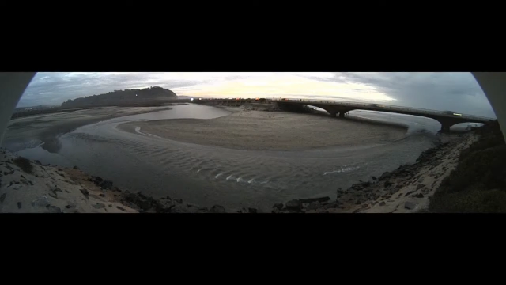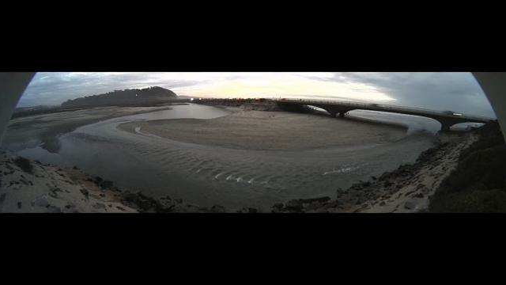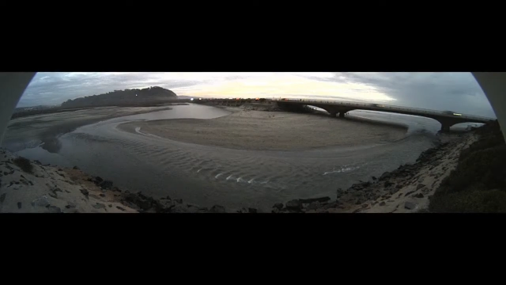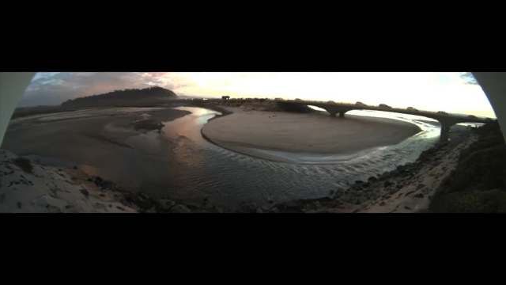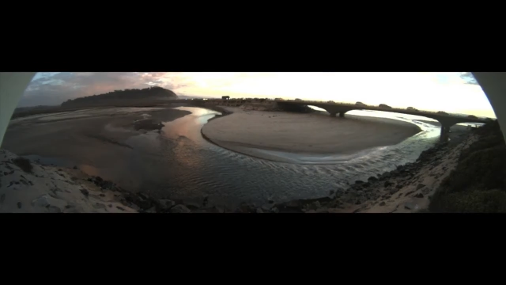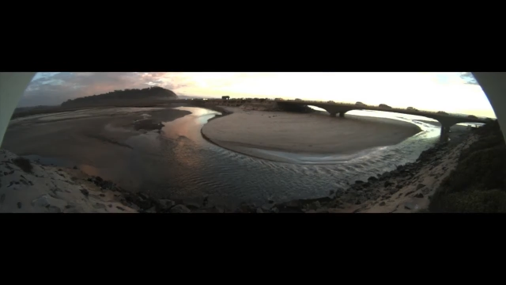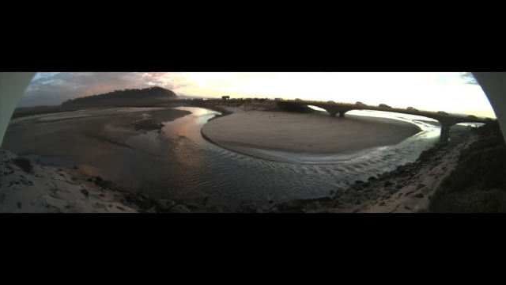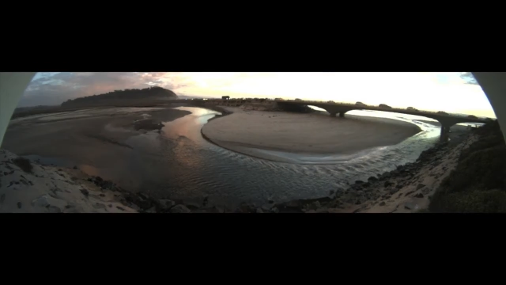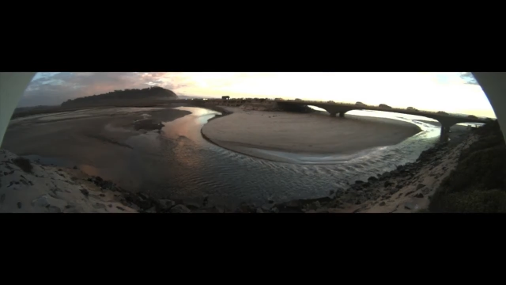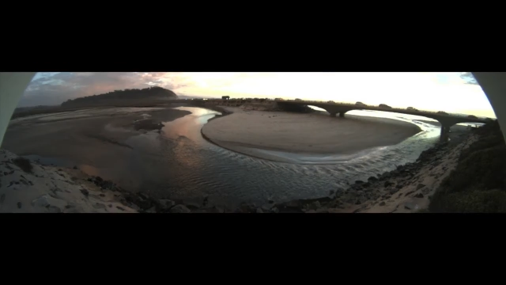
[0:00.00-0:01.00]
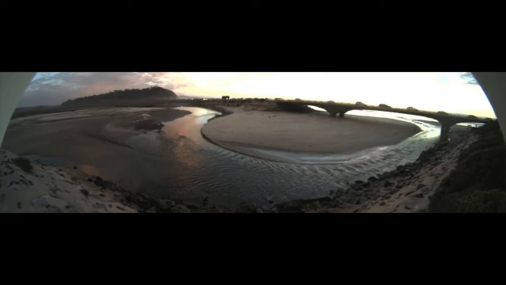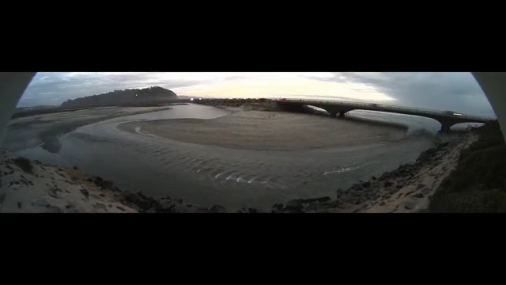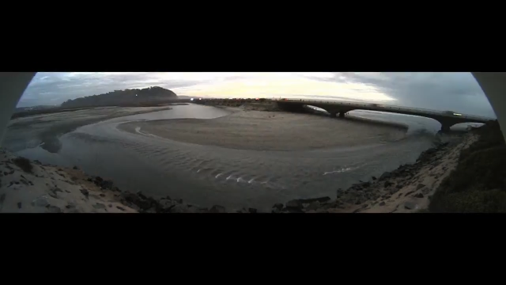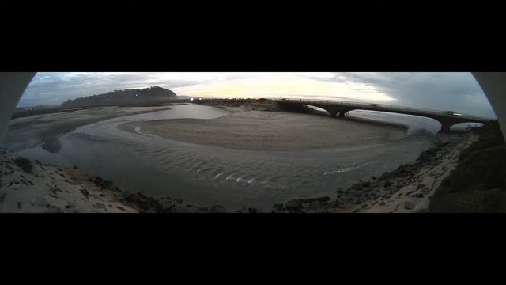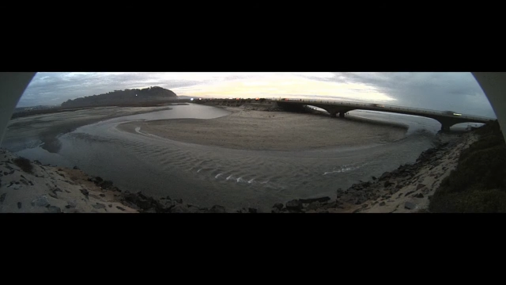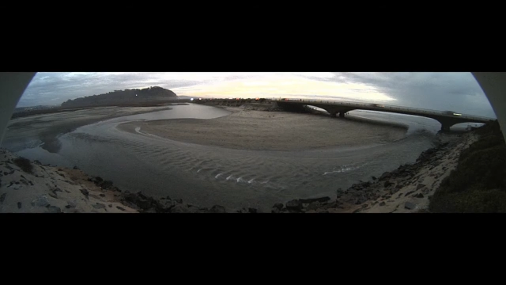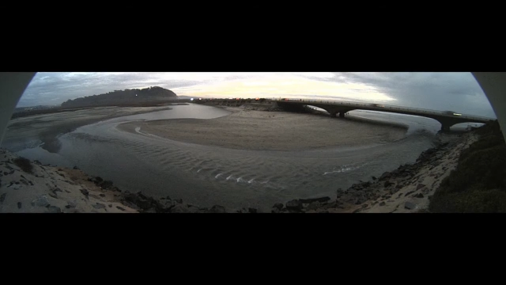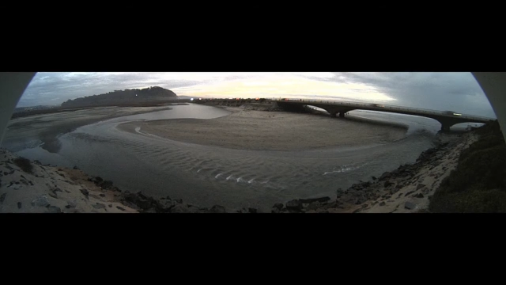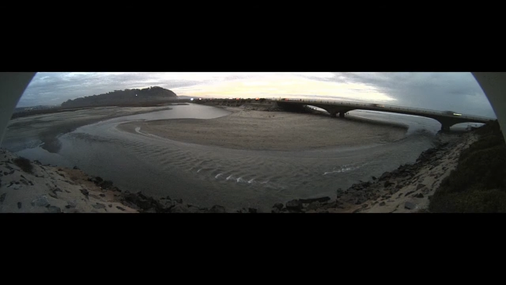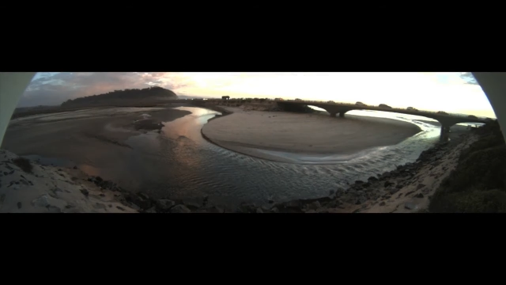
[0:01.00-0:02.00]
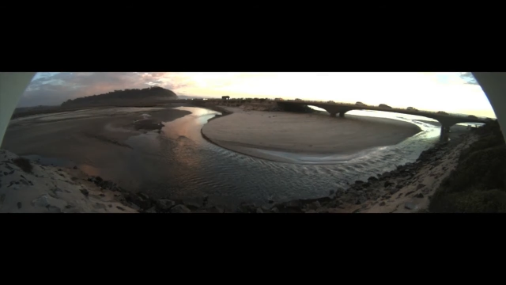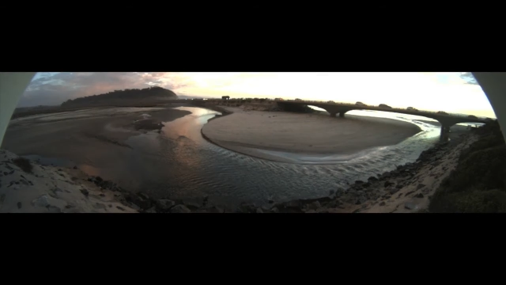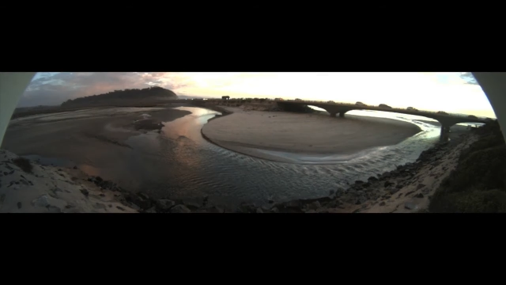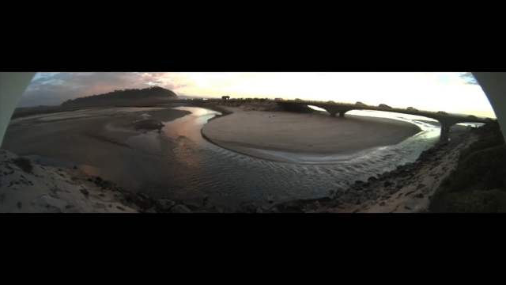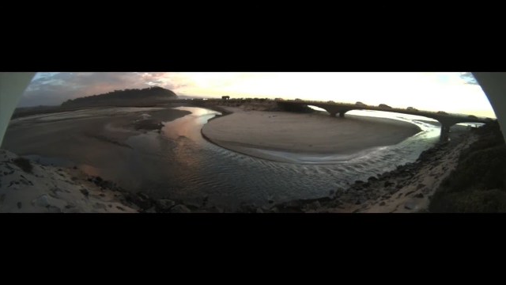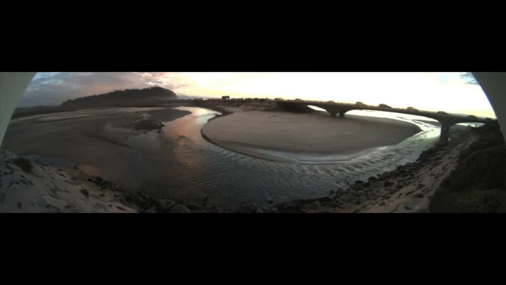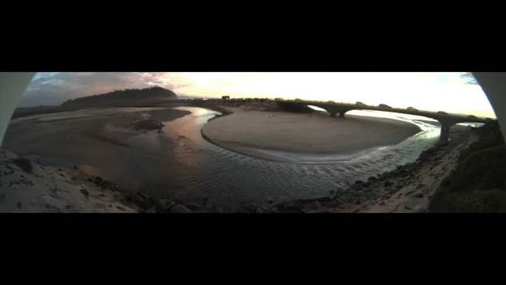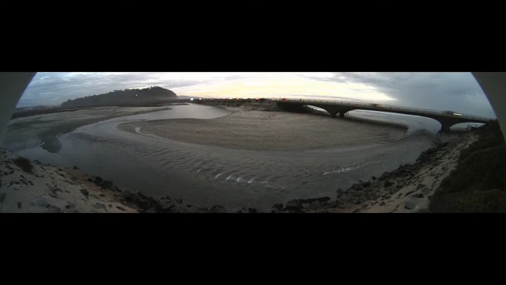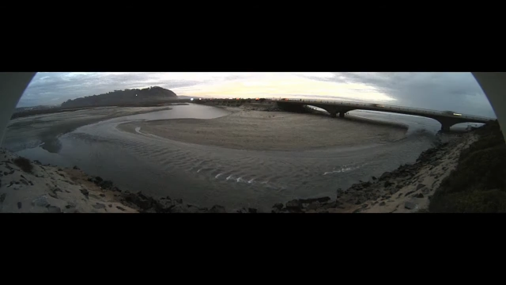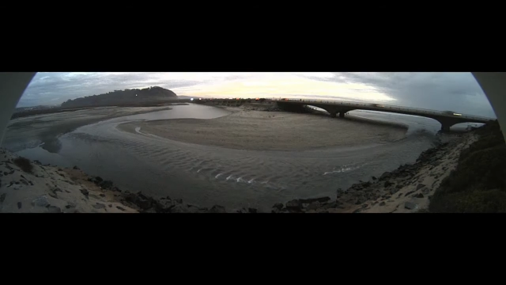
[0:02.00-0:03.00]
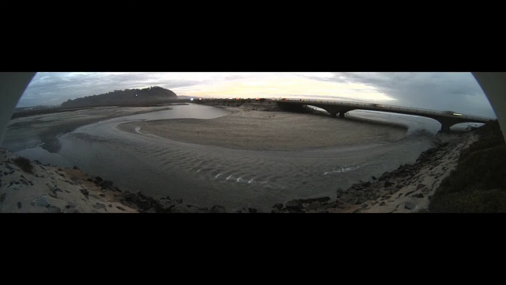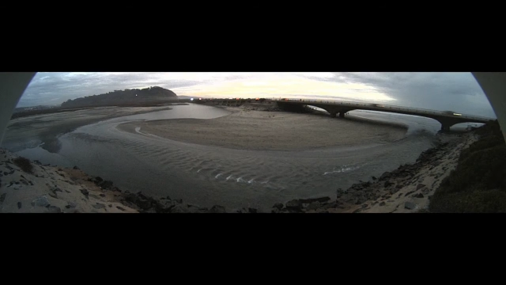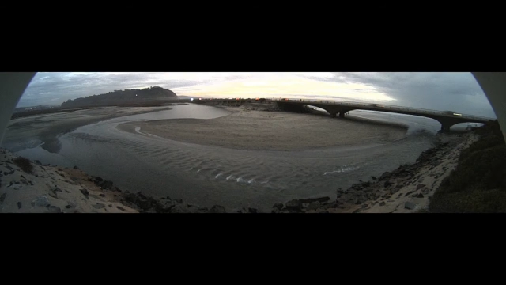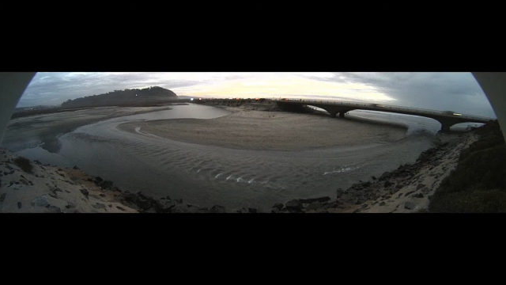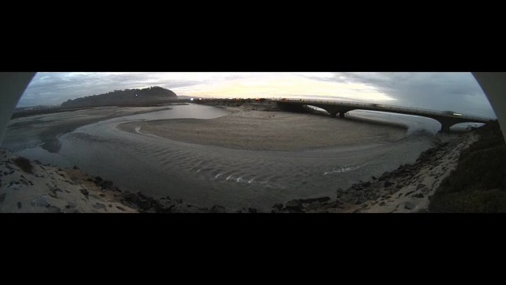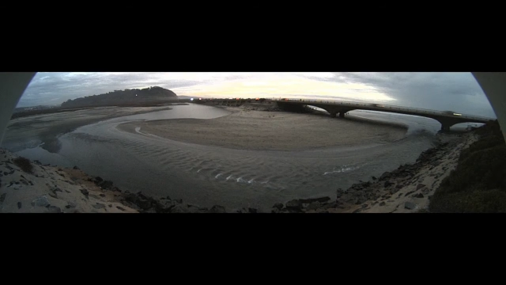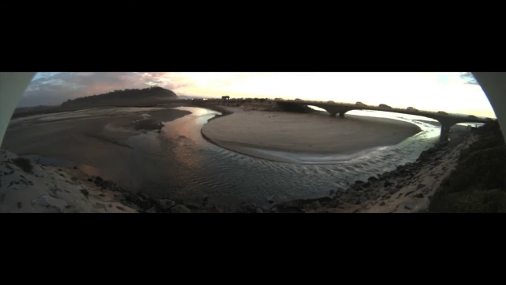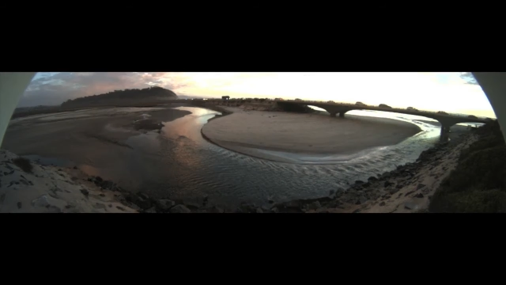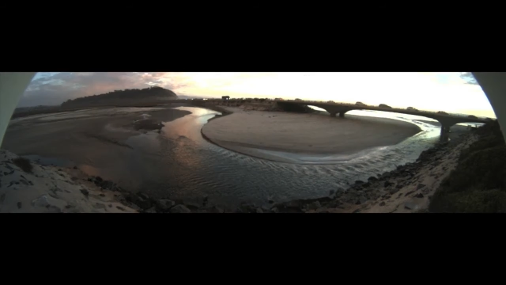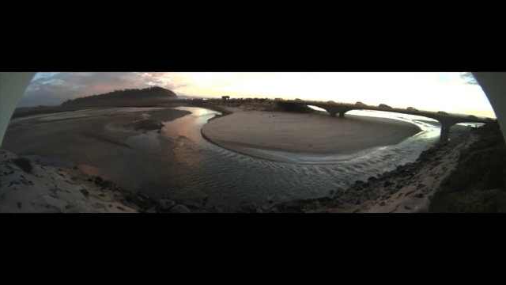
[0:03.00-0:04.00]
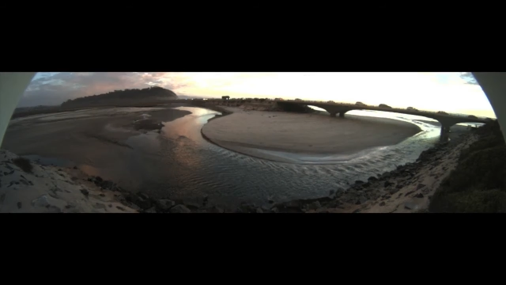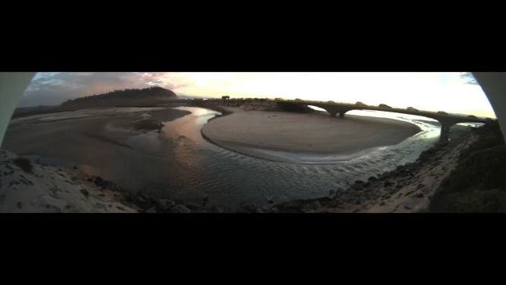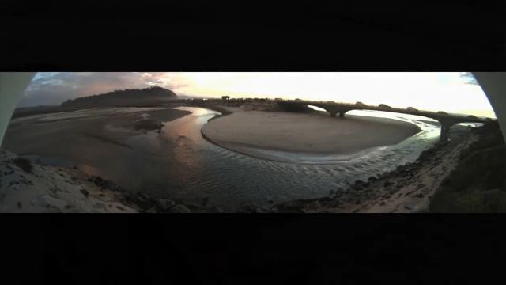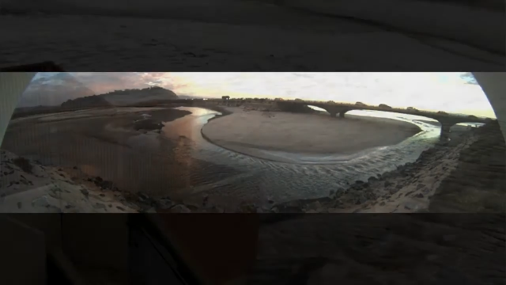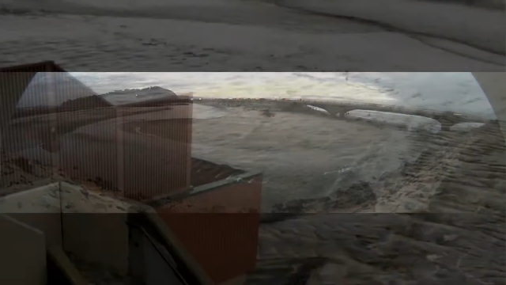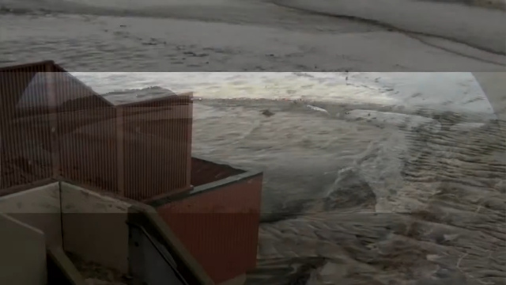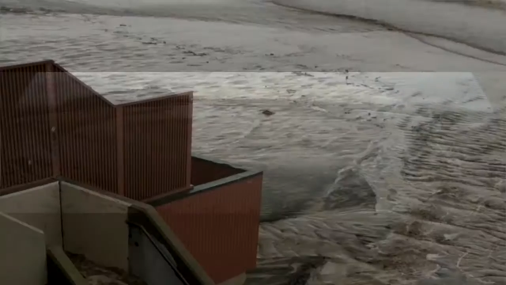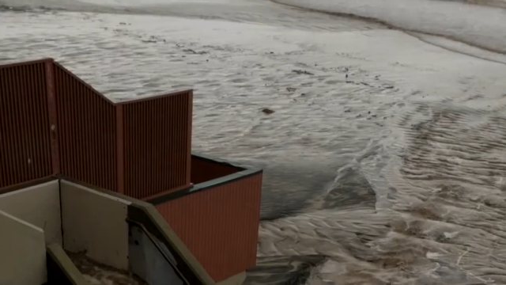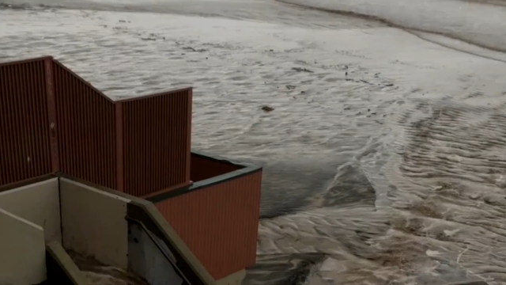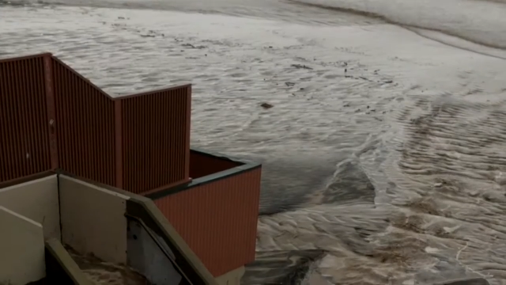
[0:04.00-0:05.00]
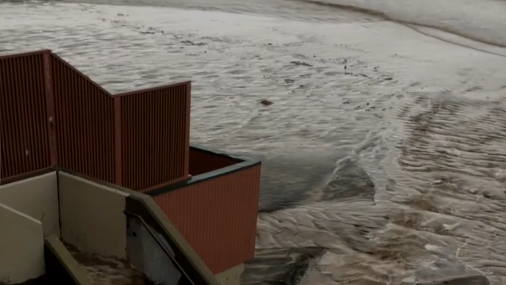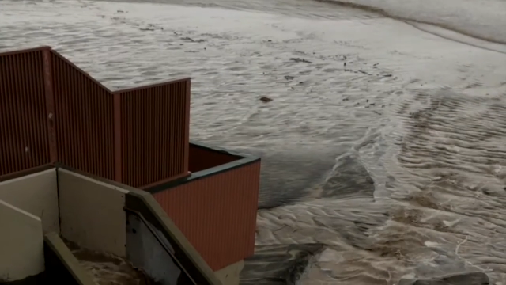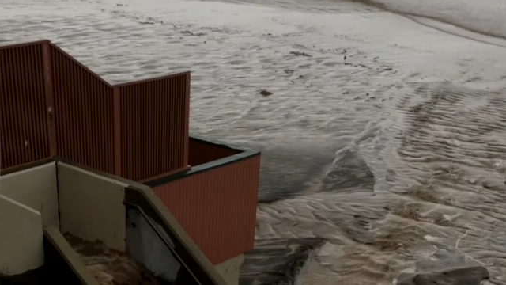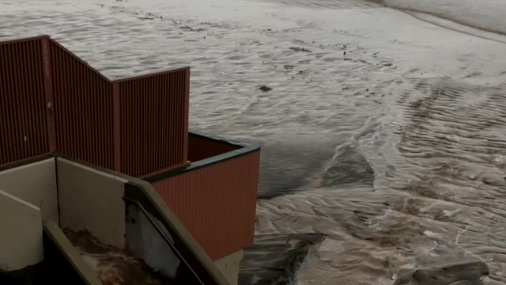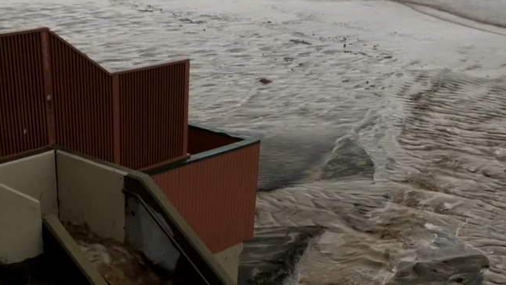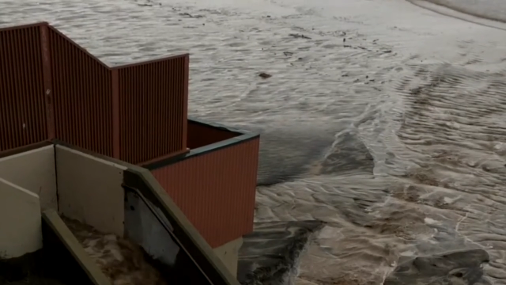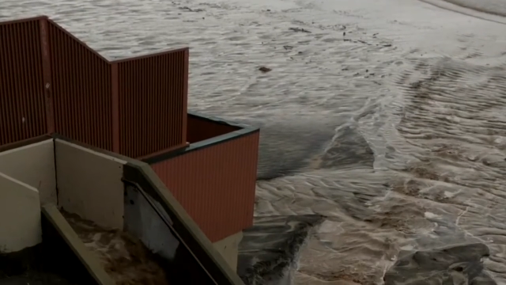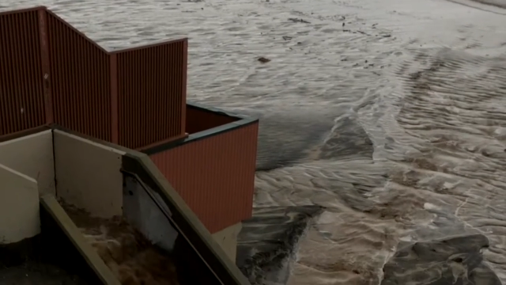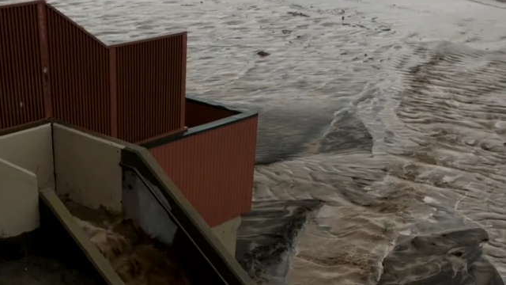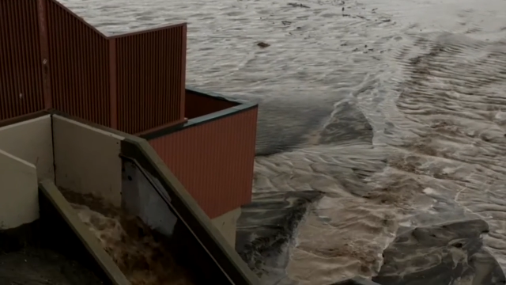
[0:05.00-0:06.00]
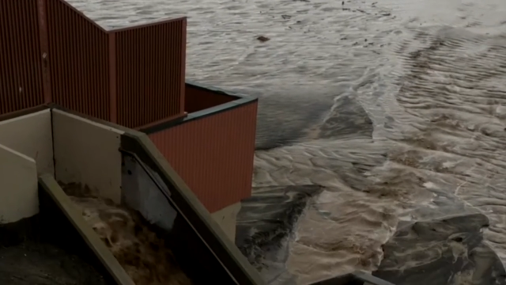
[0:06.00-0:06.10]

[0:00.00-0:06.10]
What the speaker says: (no speaker visible)